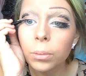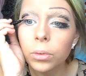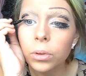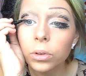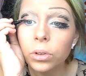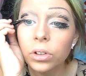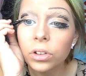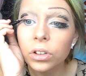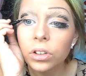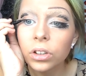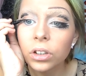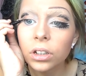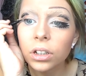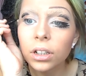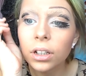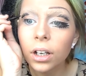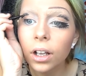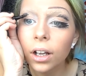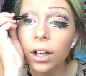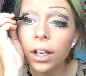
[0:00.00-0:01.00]
I'm I'm also just
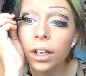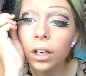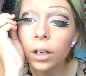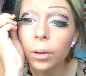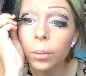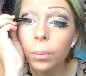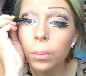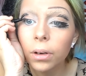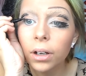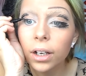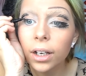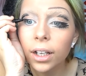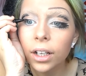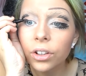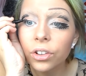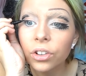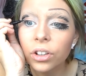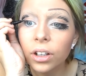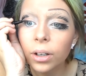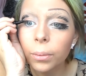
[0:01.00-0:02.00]
going to line my
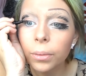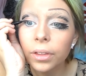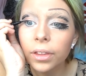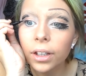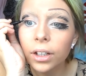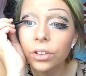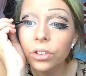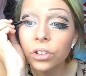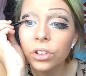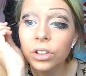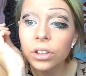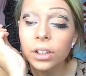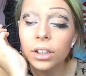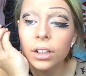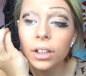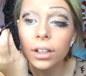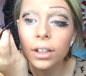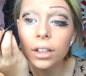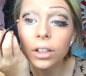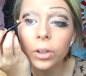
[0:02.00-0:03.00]
lash line with that just
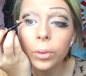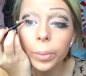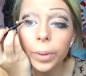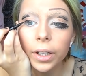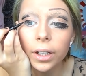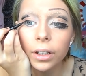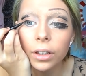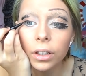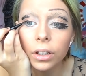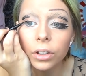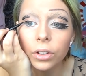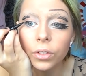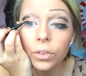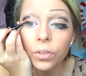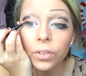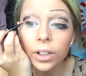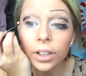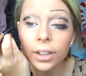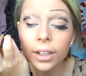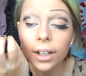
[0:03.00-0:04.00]
a little bit and then
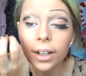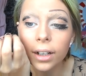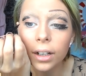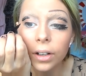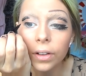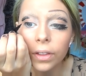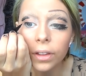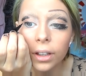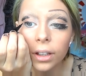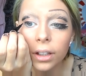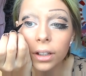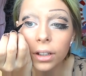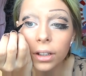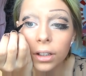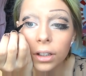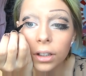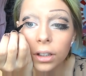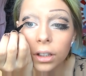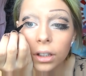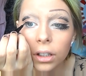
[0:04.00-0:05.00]
just flick that out at the
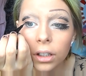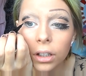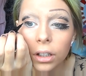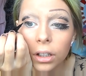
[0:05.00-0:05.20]
end.